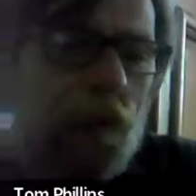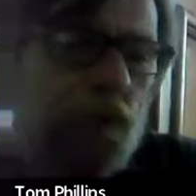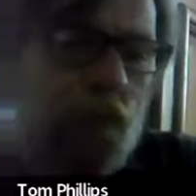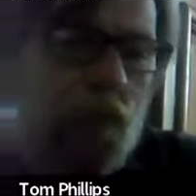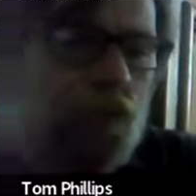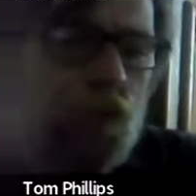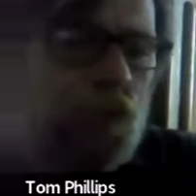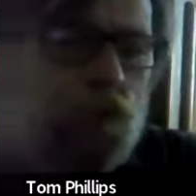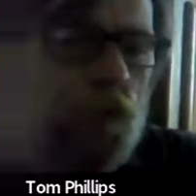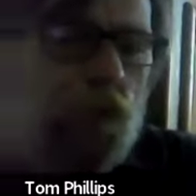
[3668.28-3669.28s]
writers that I've
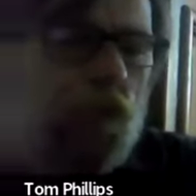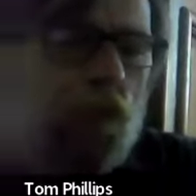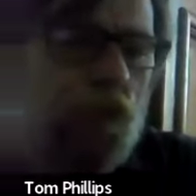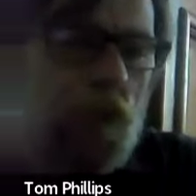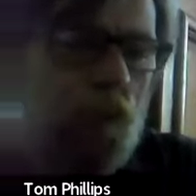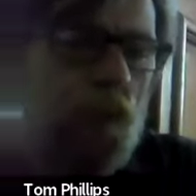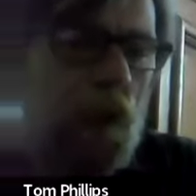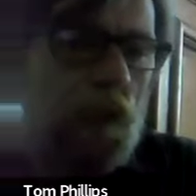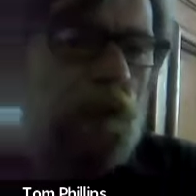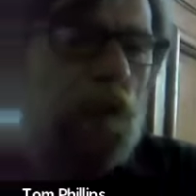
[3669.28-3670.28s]
talked to said the same
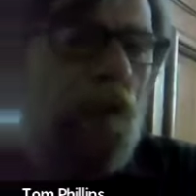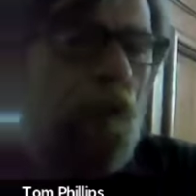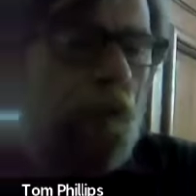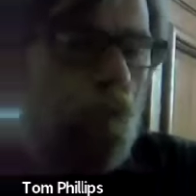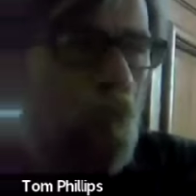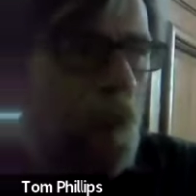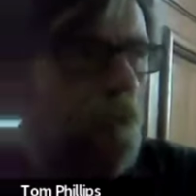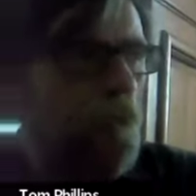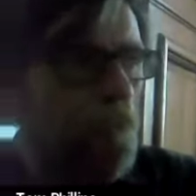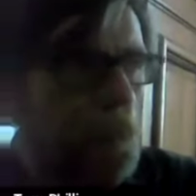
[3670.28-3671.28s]
thing. You know that one
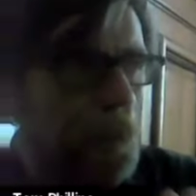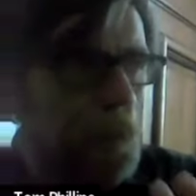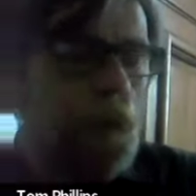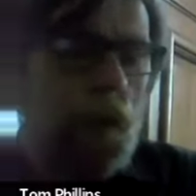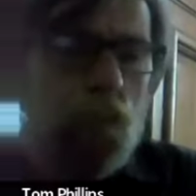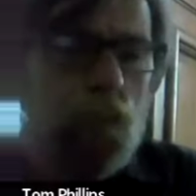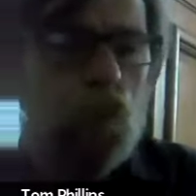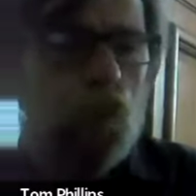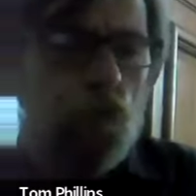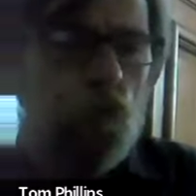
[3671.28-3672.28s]
of the key
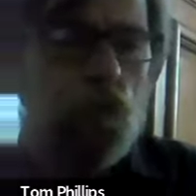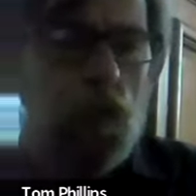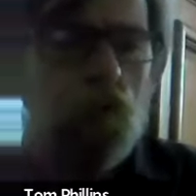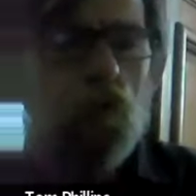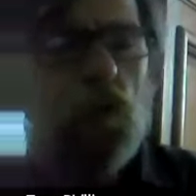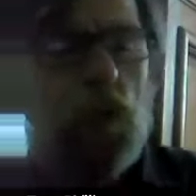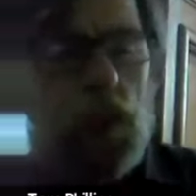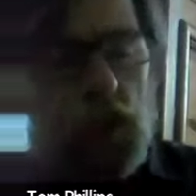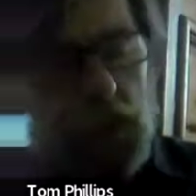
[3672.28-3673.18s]
important skills